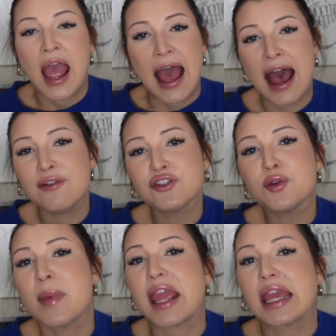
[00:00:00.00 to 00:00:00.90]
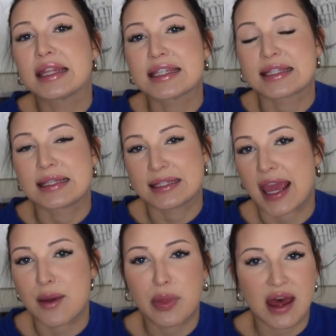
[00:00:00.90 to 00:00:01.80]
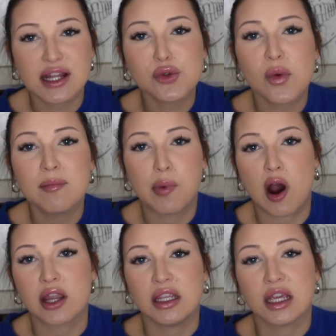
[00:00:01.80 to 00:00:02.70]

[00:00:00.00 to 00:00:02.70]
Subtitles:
After making this escape, that is when Bonnie